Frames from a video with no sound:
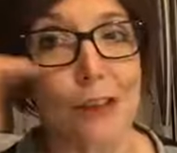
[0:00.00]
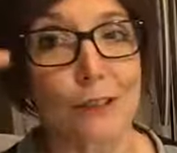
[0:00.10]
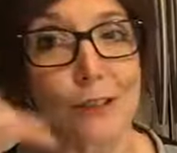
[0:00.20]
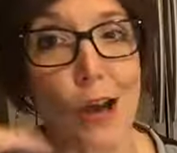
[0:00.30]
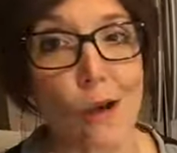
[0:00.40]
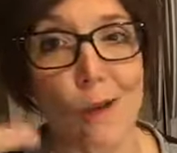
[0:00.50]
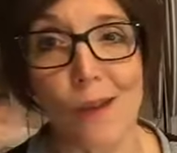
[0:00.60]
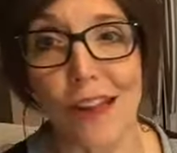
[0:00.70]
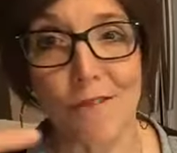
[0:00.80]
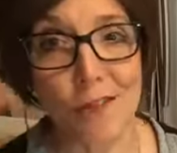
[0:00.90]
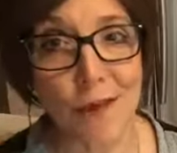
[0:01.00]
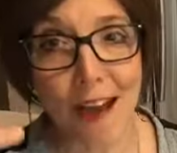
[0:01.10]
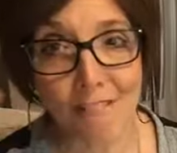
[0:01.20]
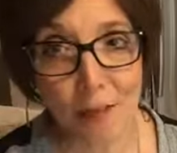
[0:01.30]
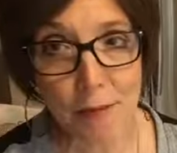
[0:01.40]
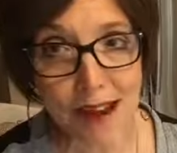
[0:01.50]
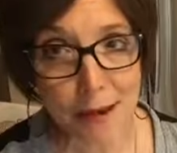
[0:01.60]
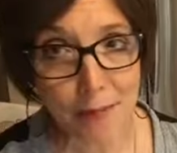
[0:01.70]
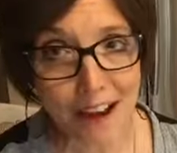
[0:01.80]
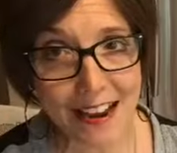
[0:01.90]
so if you have the
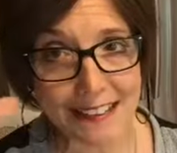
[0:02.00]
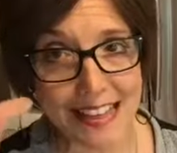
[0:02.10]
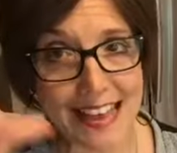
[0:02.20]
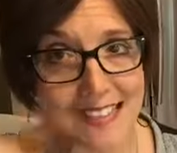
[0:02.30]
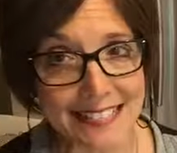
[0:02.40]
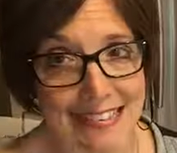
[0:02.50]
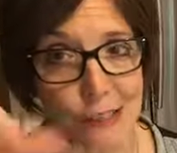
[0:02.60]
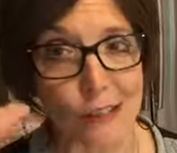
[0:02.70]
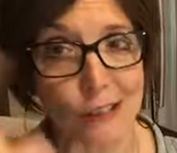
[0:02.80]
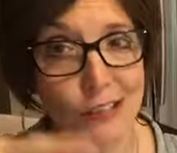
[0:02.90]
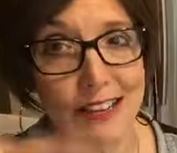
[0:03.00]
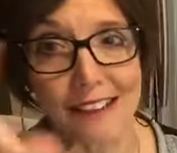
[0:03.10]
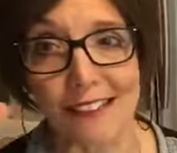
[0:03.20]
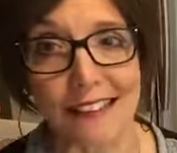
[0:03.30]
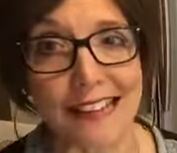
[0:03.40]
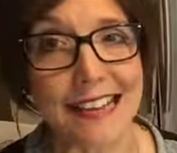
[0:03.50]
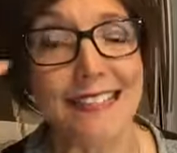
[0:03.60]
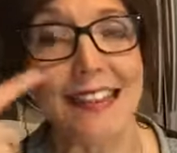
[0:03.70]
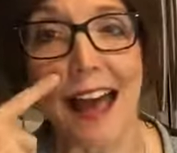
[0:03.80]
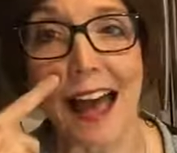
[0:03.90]
body bread list and you're looking at the
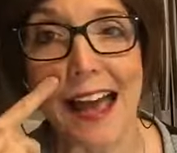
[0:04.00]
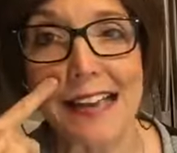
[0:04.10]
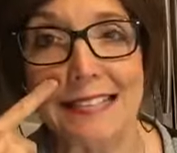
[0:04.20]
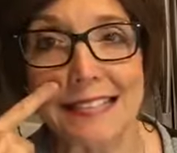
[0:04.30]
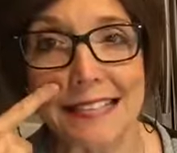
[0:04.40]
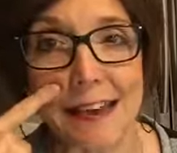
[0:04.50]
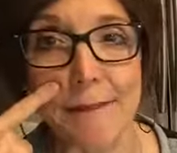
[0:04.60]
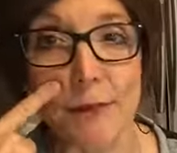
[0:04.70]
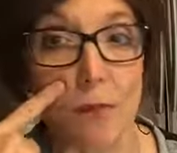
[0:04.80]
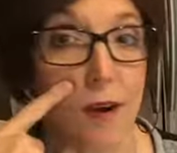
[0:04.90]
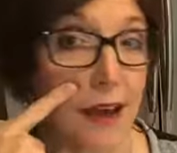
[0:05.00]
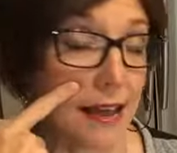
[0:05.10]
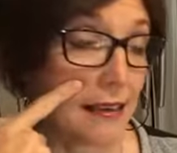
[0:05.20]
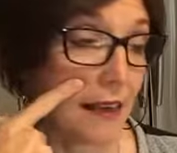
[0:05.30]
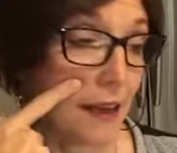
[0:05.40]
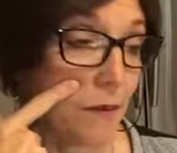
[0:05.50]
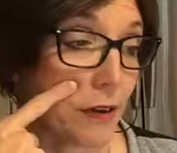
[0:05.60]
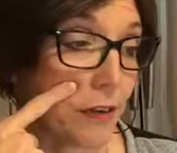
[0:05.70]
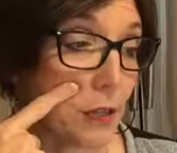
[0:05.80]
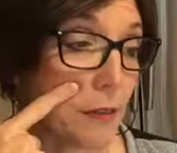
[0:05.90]
list, I skipped one.
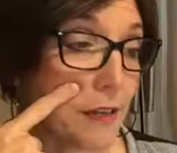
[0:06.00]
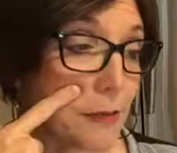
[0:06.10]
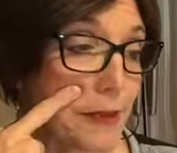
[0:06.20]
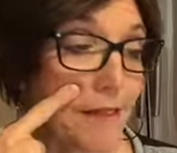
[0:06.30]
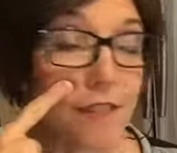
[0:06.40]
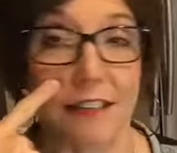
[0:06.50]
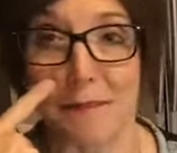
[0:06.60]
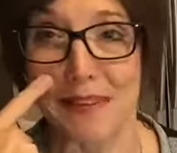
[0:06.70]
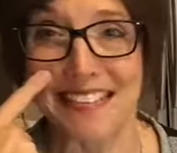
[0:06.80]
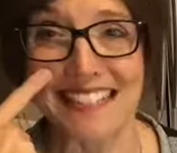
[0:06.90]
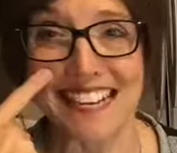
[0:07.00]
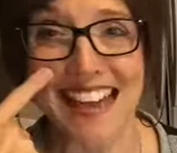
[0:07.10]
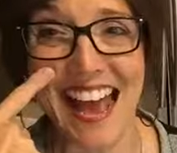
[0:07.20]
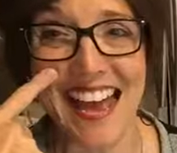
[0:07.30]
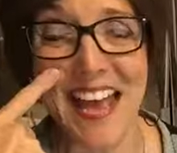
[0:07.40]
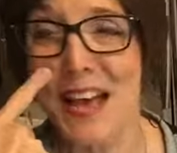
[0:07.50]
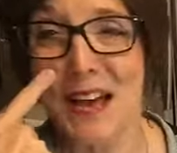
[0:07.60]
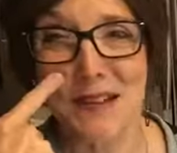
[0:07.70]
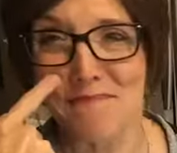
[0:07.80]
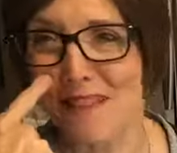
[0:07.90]
We're supposed to be in Philippians today,
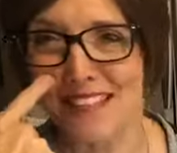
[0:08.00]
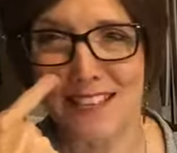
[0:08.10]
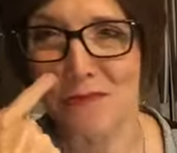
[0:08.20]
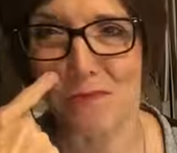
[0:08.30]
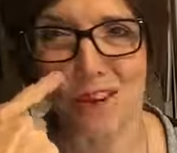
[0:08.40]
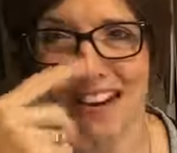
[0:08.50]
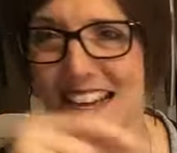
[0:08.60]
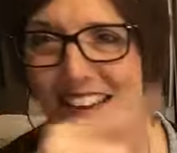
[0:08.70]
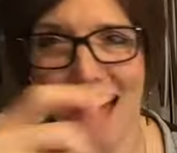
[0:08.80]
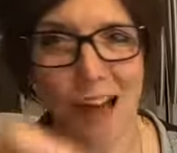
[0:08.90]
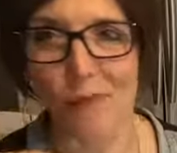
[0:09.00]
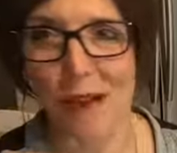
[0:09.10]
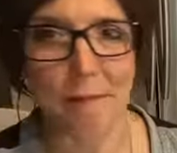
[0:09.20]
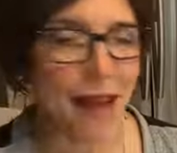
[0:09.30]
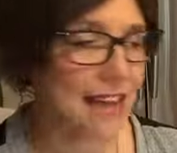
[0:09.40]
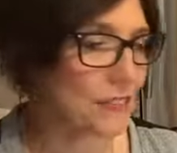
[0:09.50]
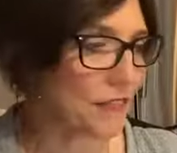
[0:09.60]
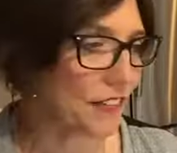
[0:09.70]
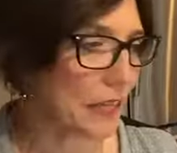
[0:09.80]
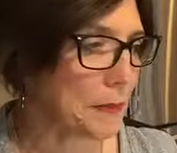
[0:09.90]
but this morning I went past
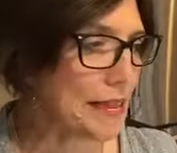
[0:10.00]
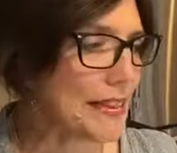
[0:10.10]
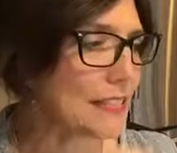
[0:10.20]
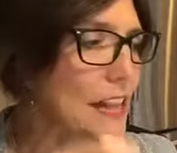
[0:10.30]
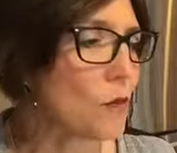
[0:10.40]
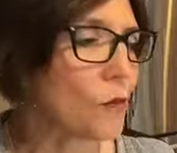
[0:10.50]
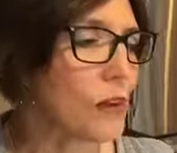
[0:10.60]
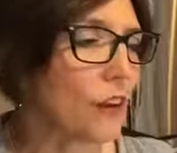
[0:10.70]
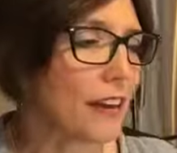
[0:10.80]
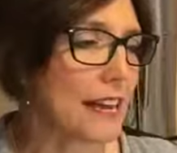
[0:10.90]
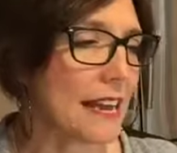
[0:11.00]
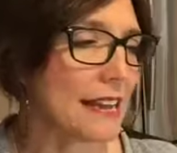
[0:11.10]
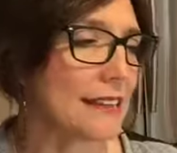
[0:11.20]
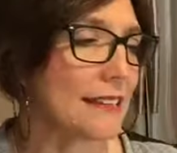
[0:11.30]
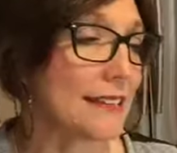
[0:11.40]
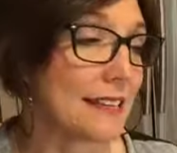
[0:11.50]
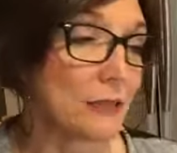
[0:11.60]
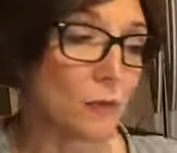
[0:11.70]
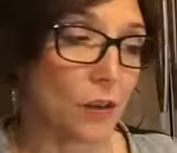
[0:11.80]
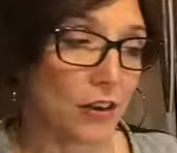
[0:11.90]
Philippians and we are in this
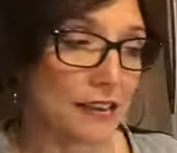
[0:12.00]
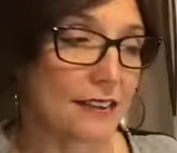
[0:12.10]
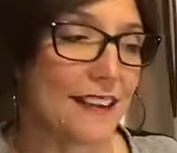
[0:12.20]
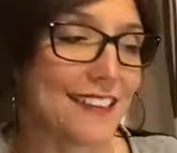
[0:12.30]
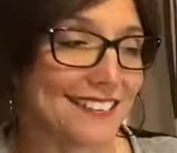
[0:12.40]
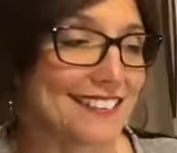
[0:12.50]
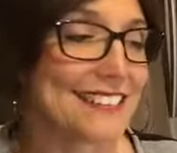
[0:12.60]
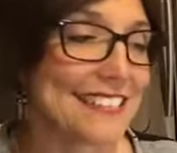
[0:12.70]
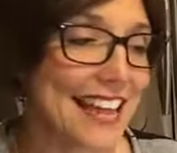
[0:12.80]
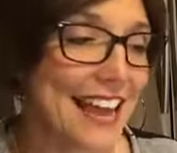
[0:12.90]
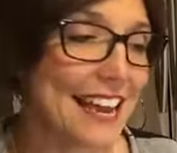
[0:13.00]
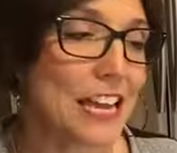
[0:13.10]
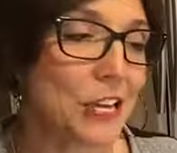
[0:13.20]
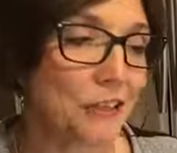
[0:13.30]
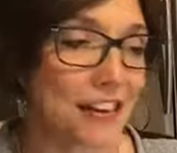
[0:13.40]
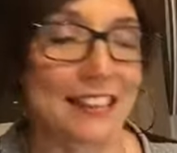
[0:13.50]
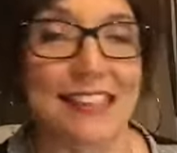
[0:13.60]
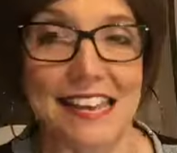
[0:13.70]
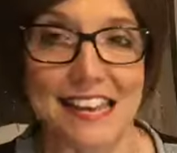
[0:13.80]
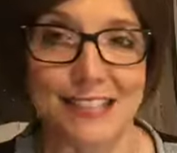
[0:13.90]
morning Second
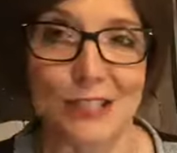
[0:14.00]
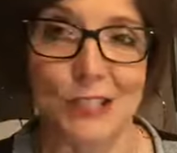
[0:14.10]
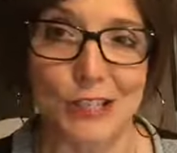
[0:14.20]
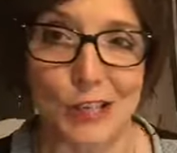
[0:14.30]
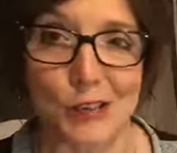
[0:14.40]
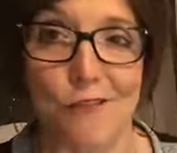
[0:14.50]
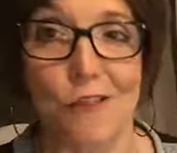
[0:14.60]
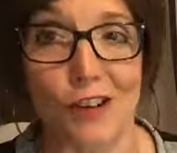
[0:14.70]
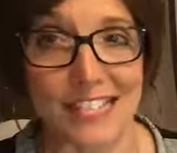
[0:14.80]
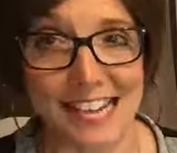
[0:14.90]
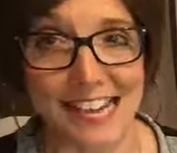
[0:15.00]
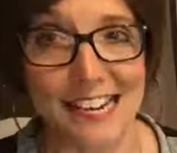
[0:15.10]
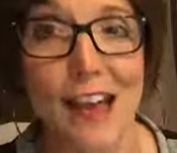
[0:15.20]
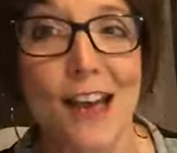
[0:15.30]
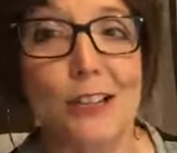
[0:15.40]
Corinthians 2:14.